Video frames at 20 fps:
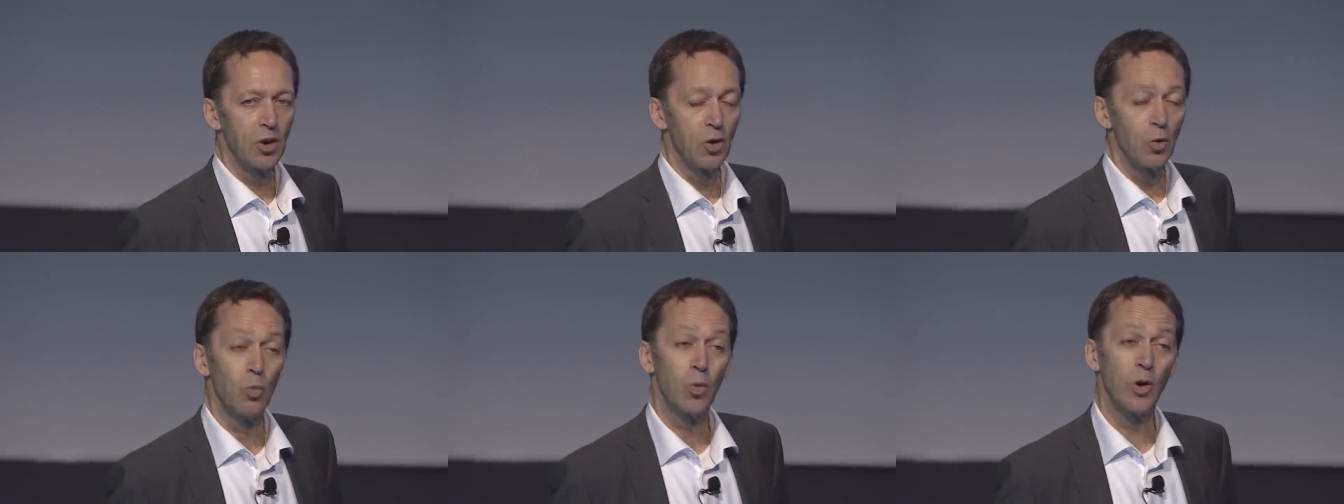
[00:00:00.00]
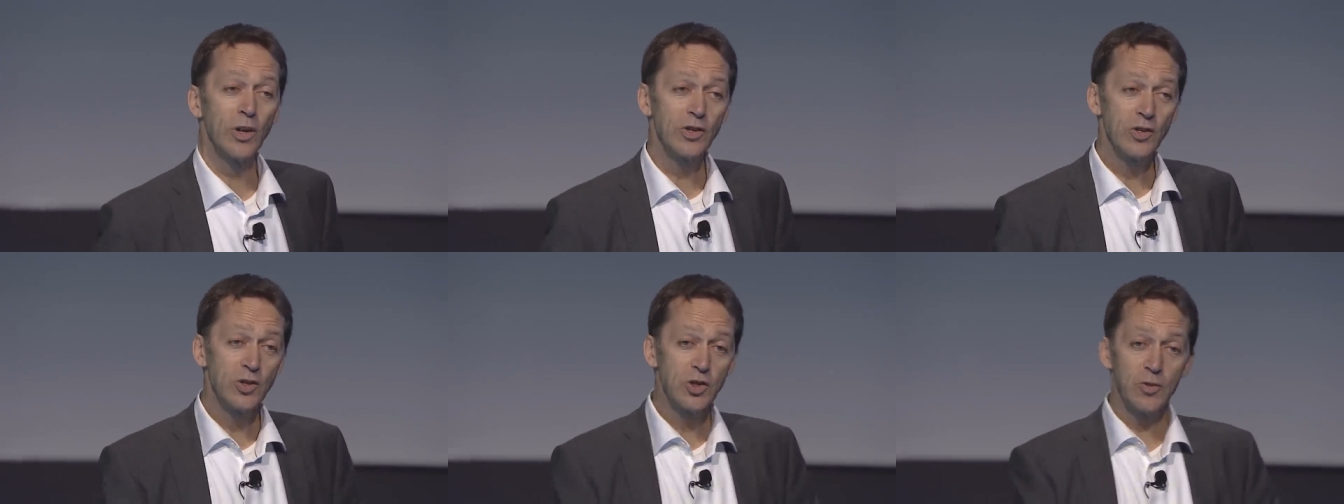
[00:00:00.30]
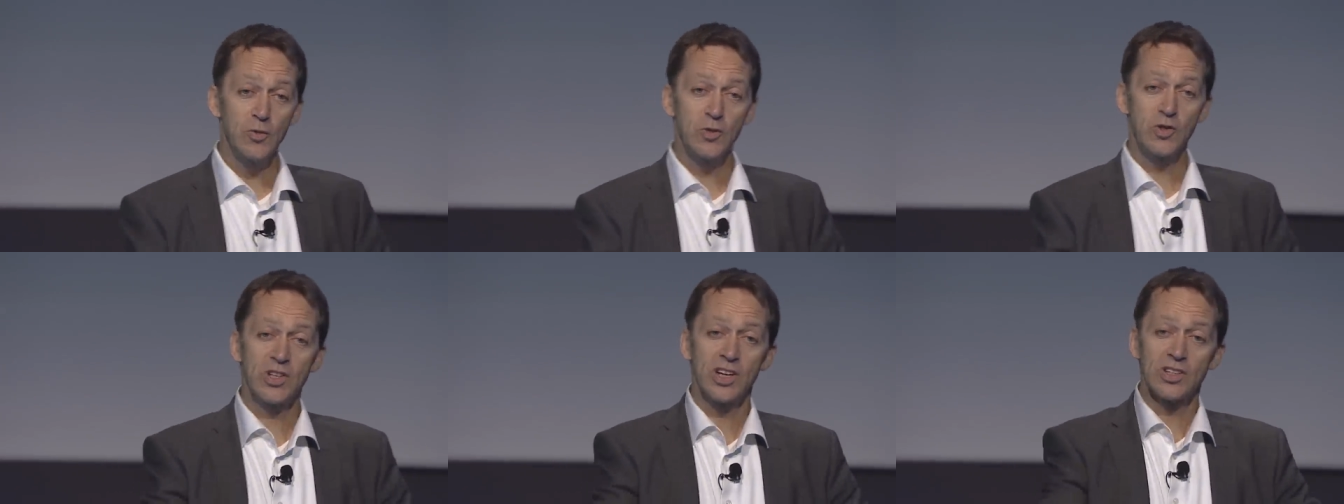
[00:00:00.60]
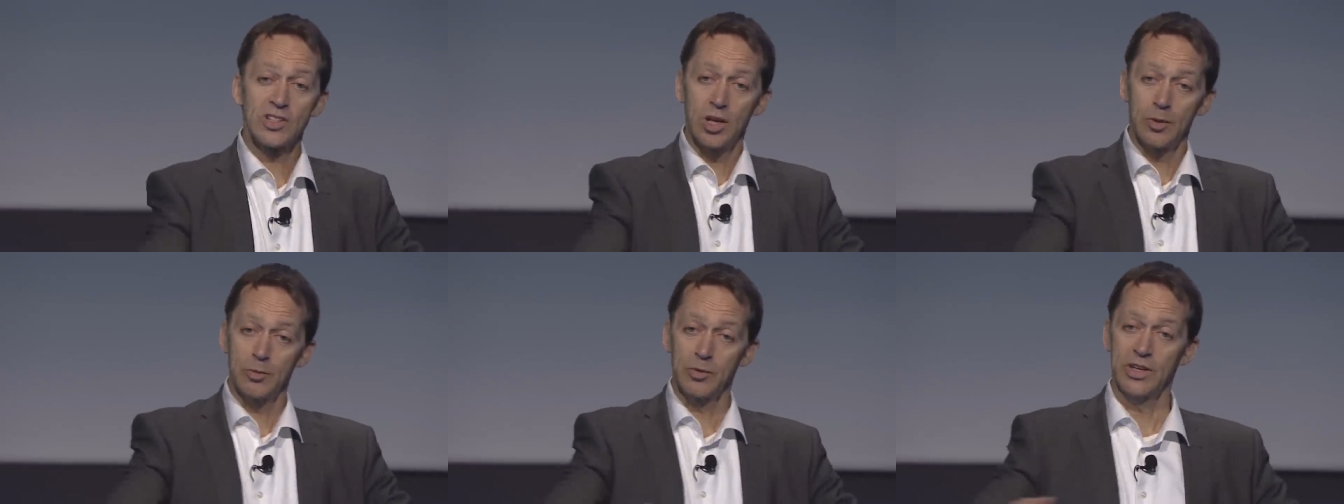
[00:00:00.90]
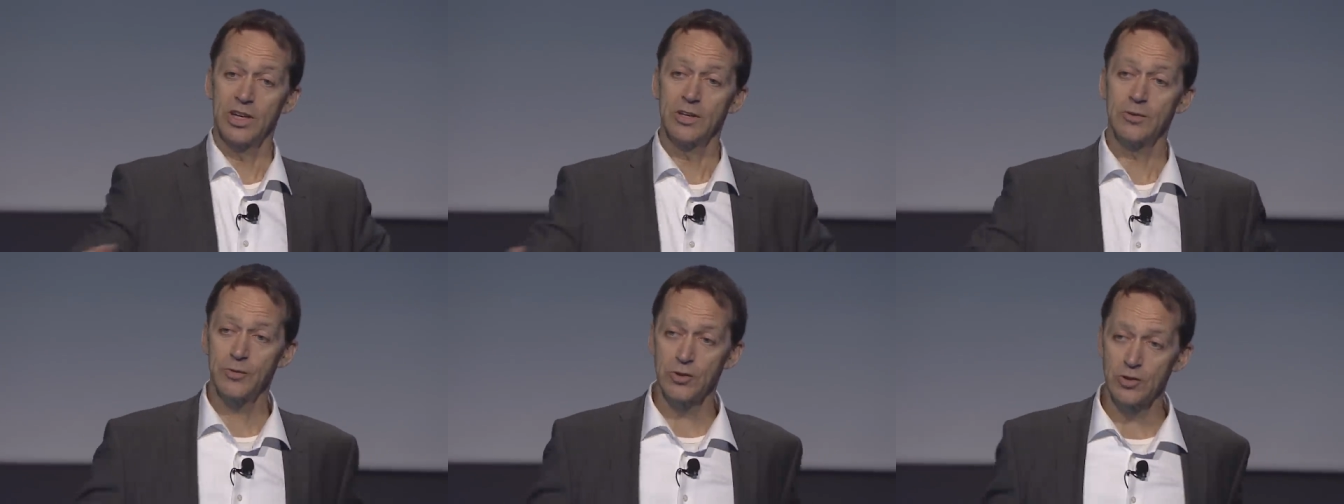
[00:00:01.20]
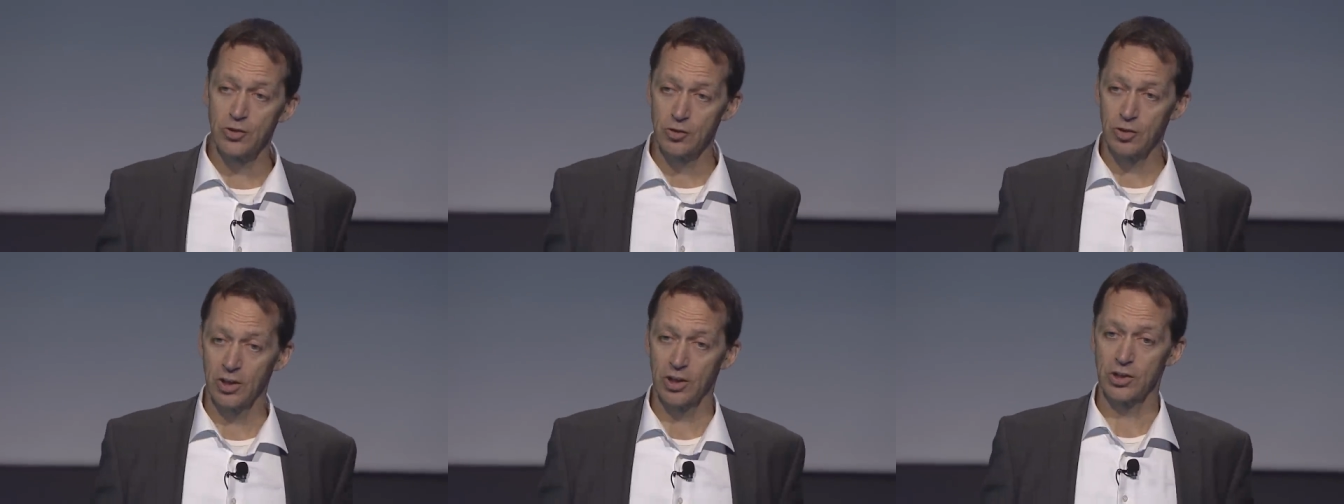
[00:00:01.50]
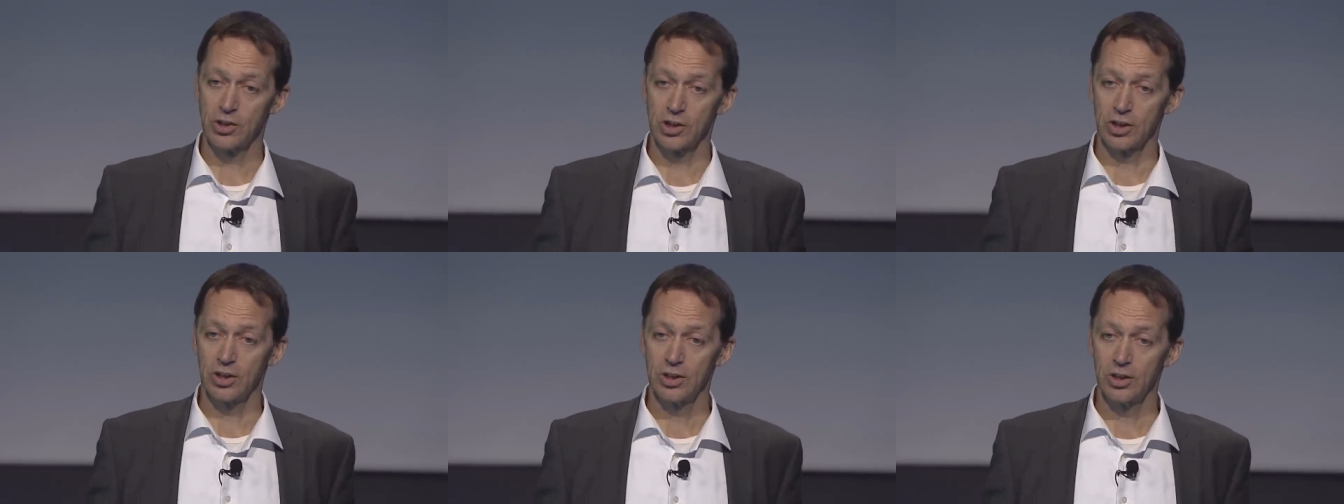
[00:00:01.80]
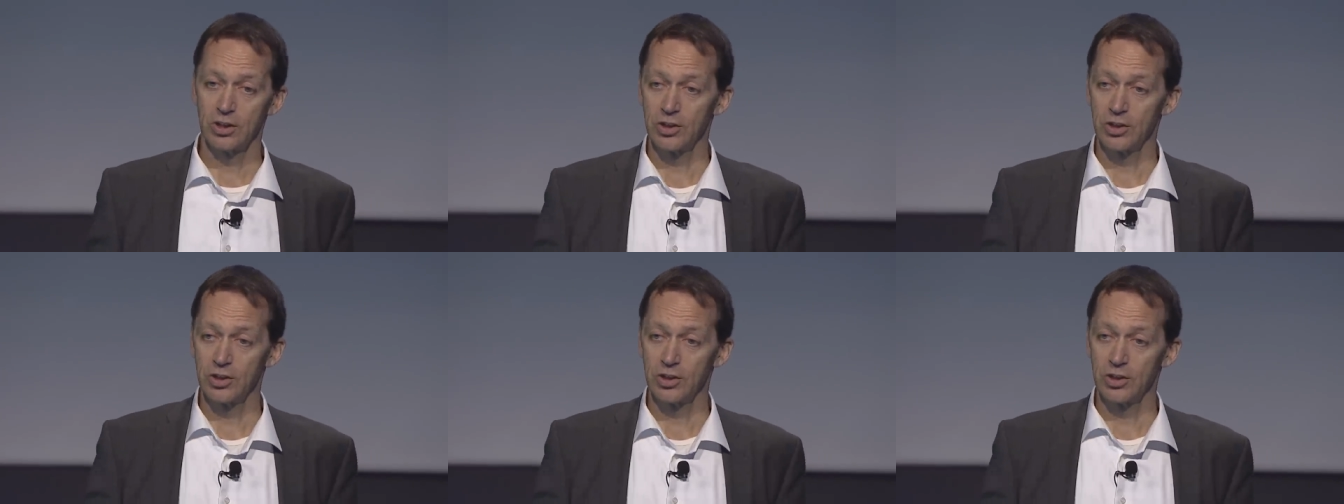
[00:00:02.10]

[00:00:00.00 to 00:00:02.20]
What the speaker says: once you've set up the infrastructure,